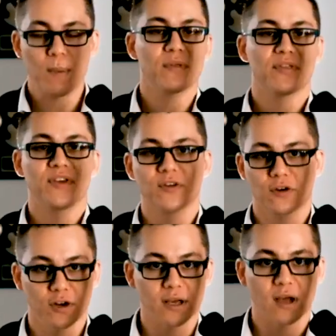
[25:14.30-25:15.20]
that think they're
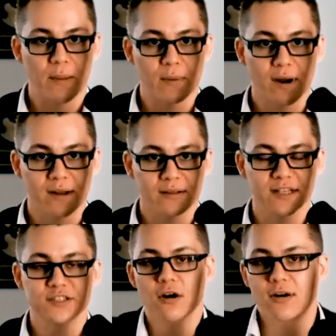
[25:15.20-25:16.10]
good at copywriting, they
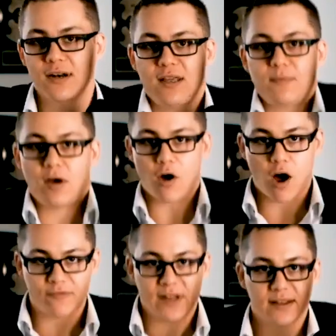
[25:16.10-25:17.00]
start an email
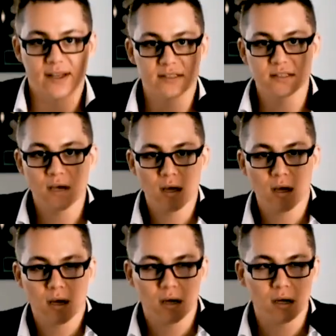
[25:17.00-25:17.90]
off like this.
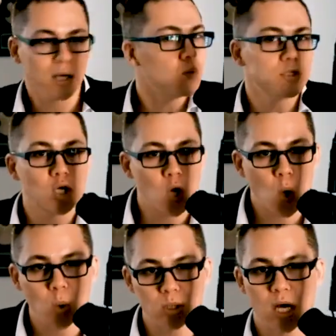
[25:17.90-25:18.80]
It was a
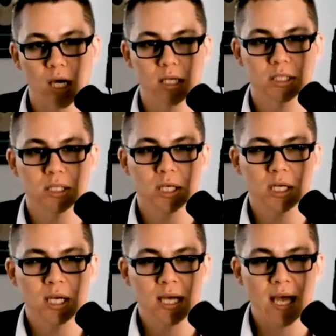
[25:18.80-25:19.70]
cold night,
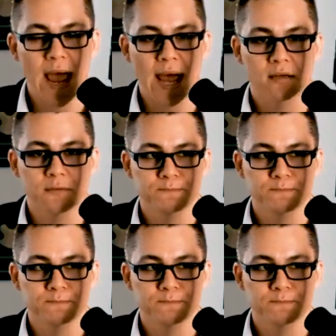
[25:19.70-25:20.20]
and